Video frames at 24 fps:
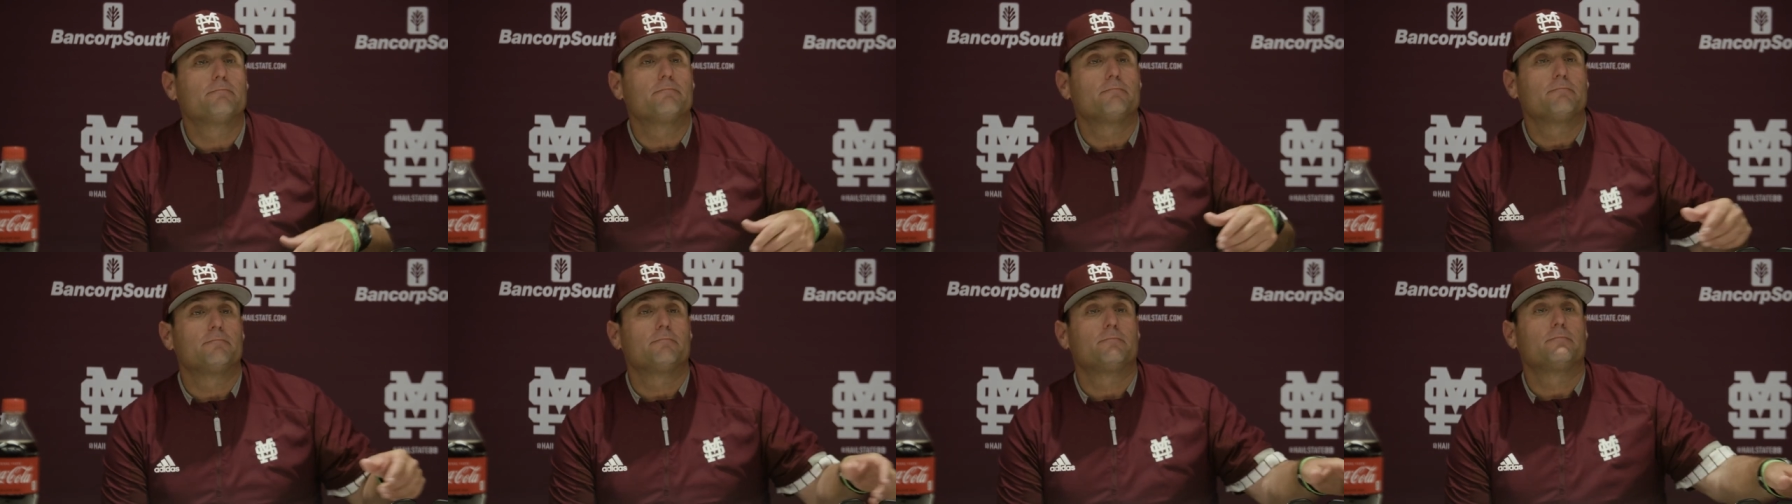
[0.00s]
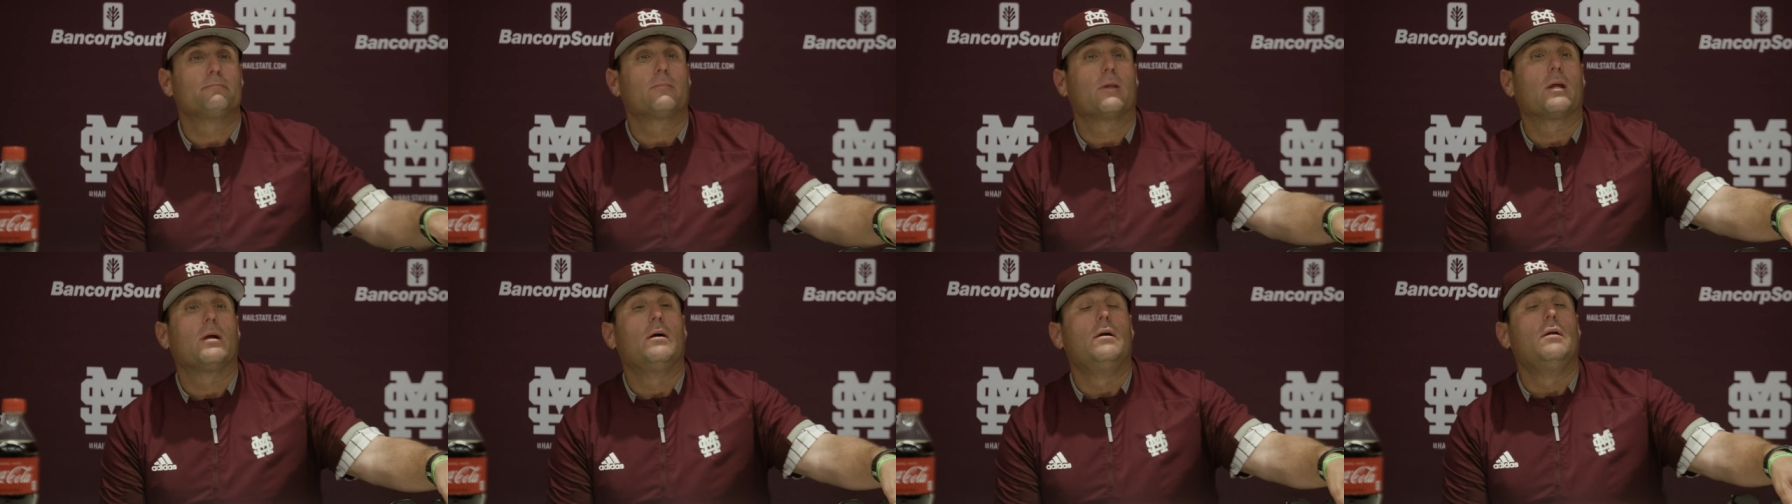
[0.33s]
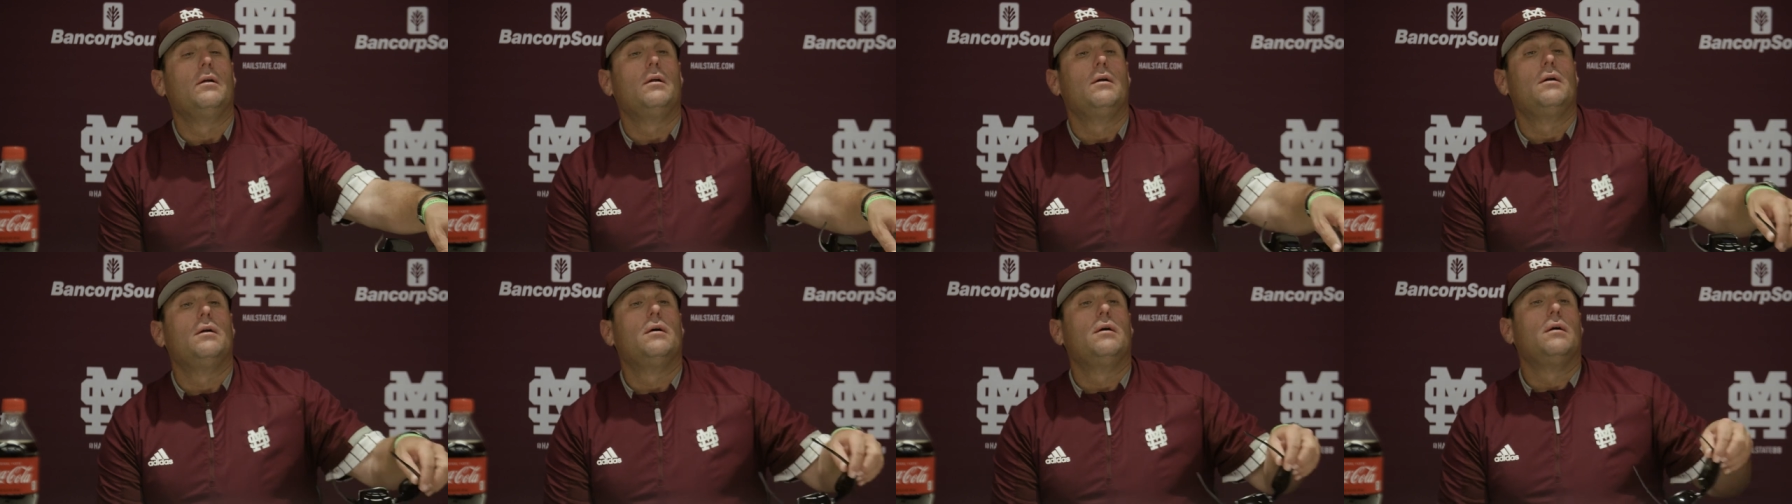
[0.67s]
What you see
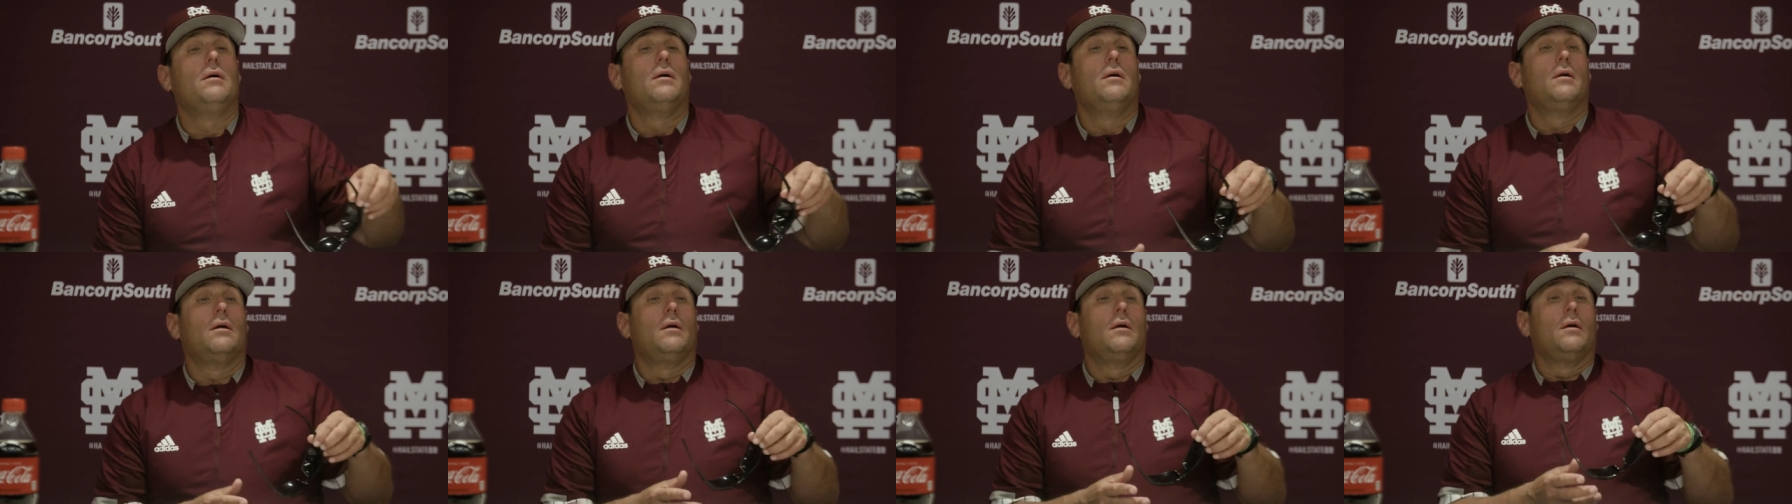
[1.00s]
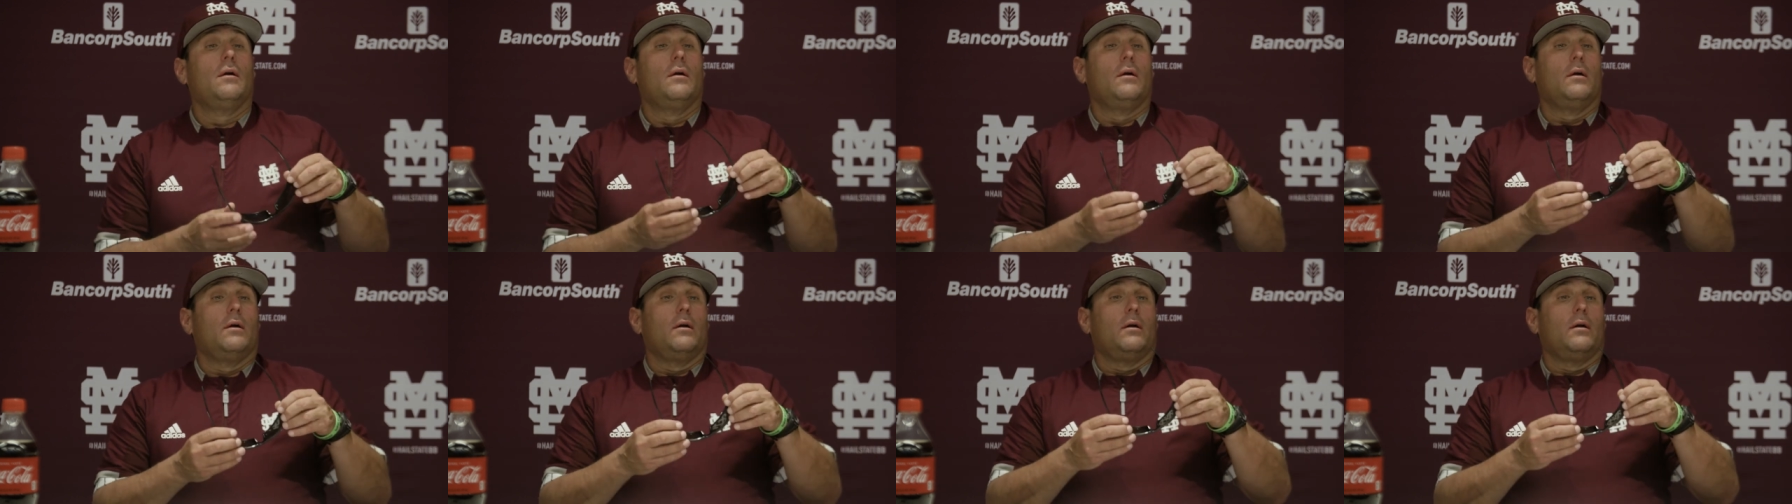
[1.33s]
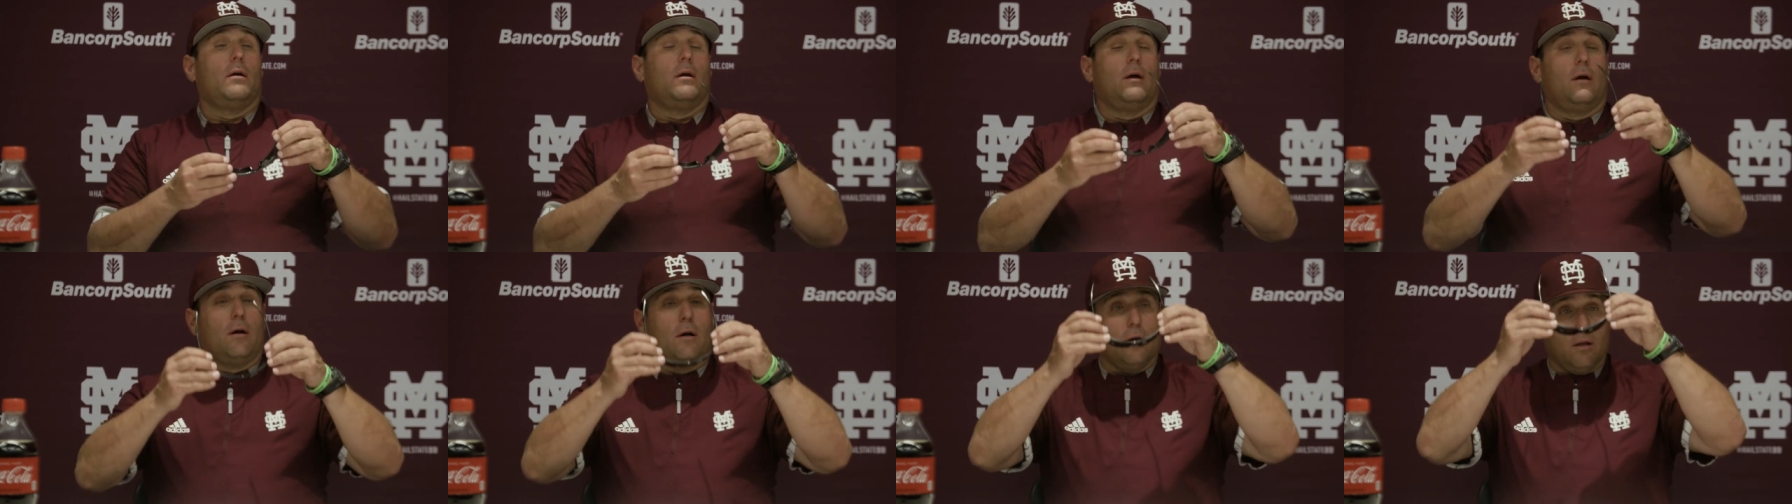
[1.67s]
from Cade today? I
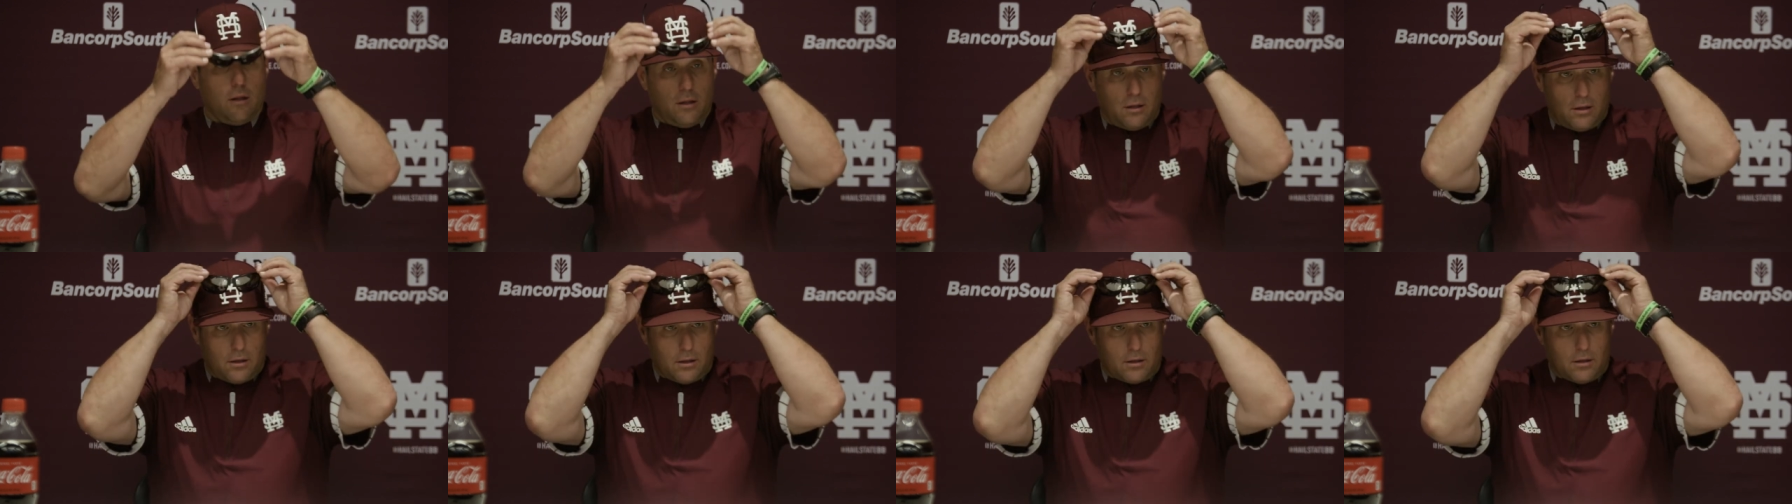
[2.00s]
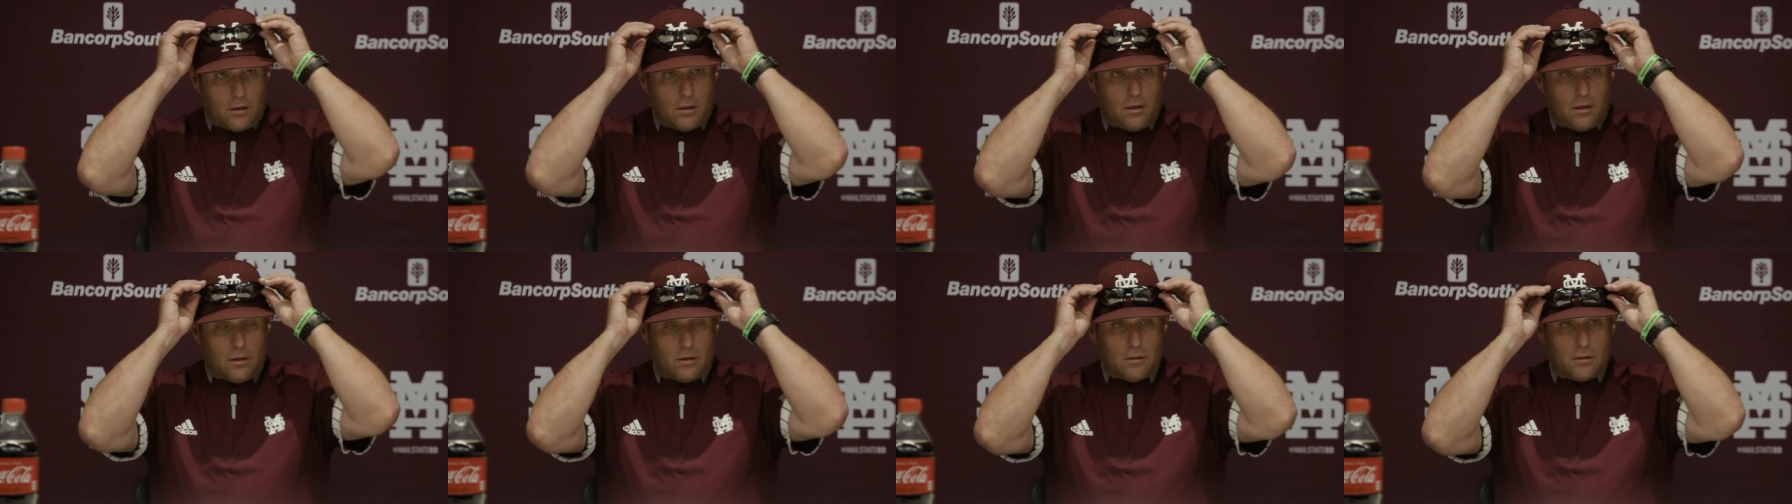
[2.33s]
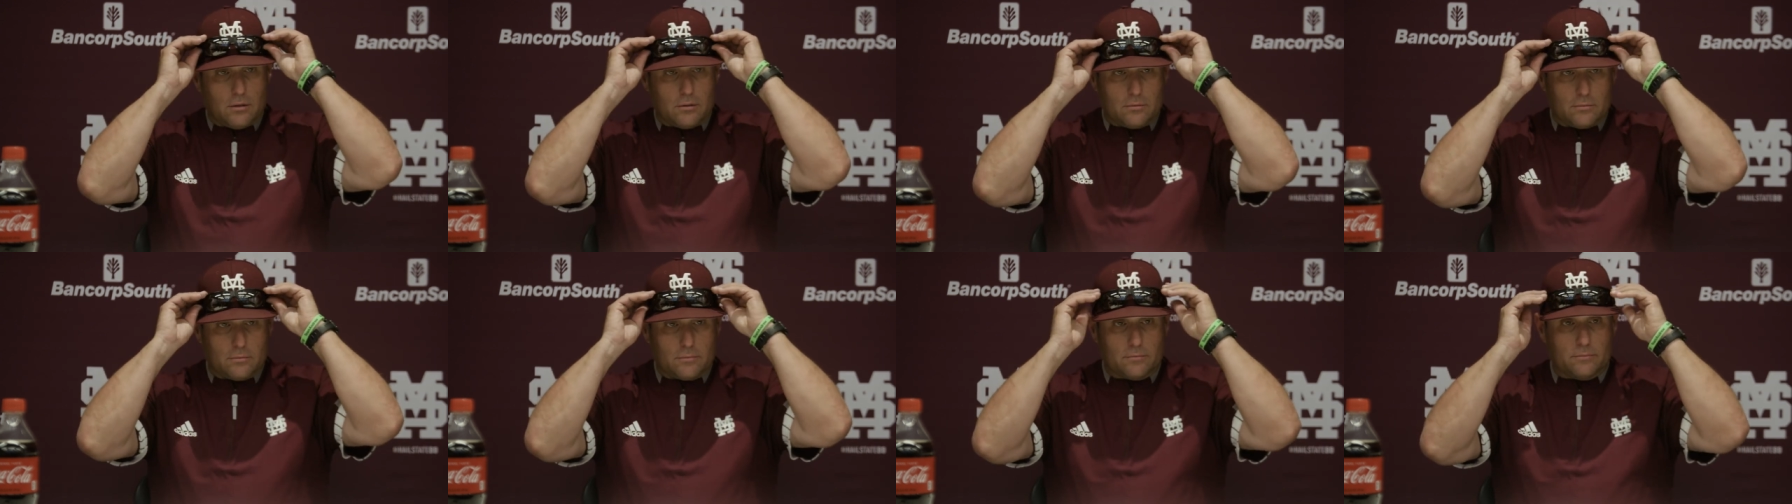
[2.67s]
mean, I'm, we've been
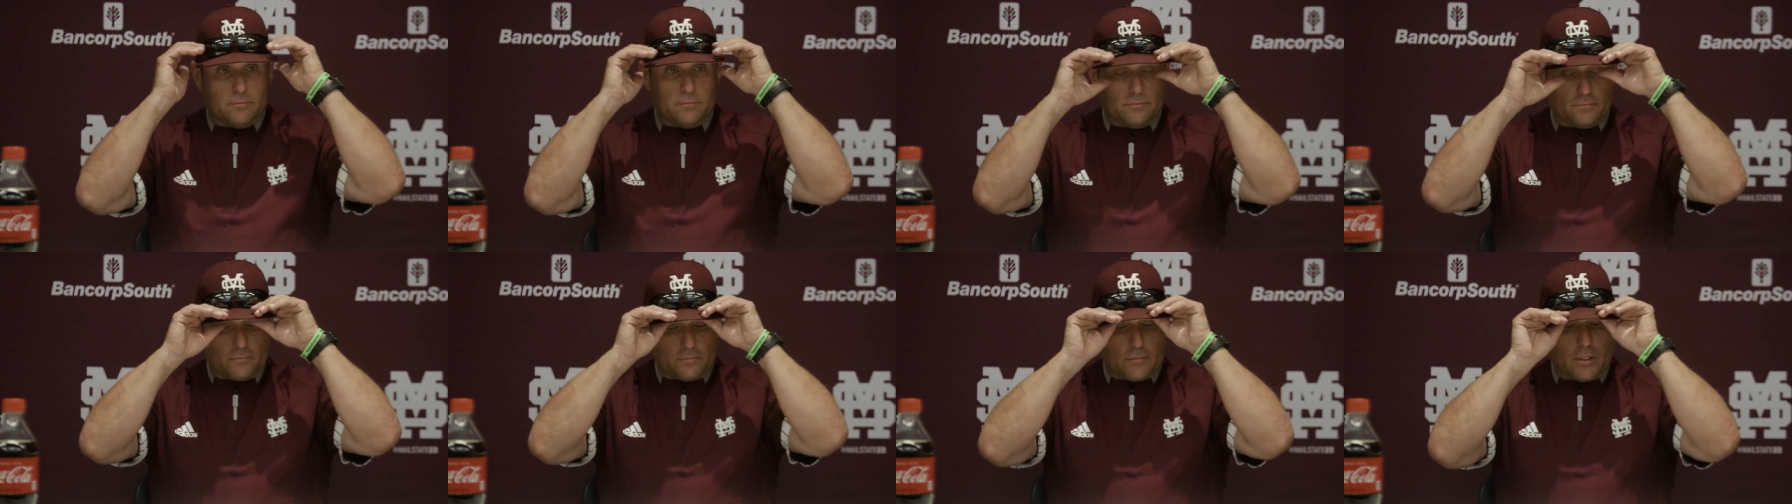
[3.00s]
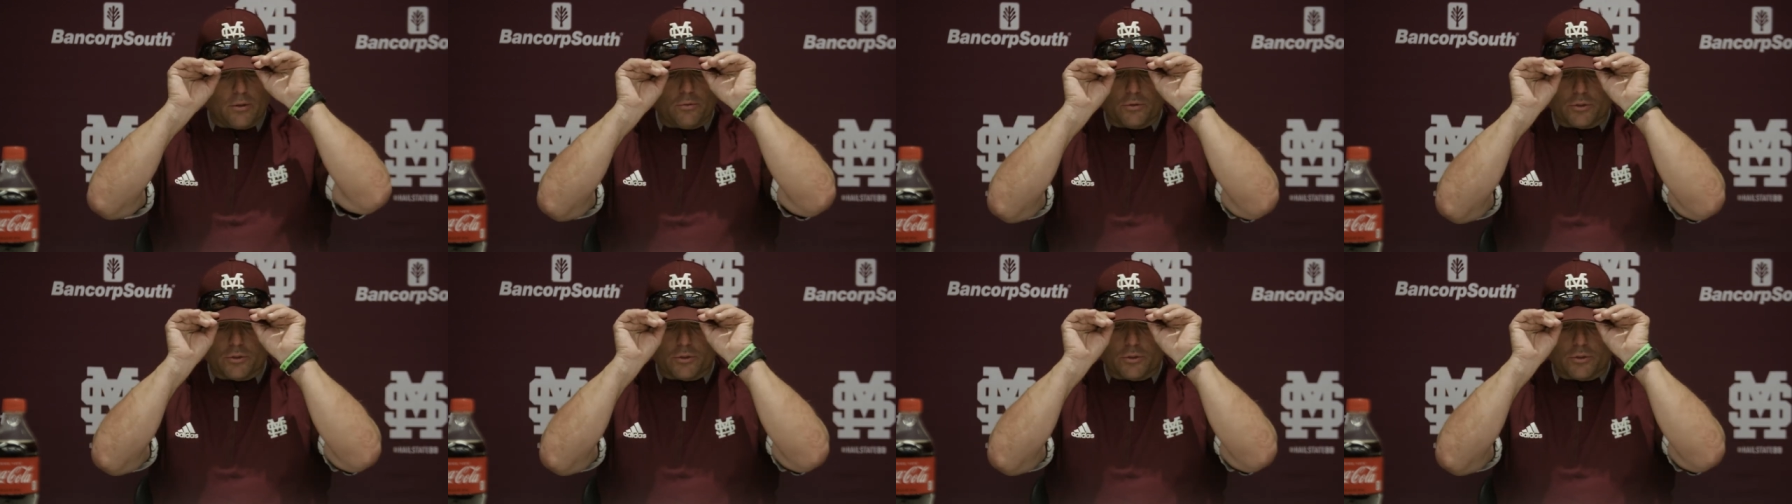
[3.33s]
solid for you all year.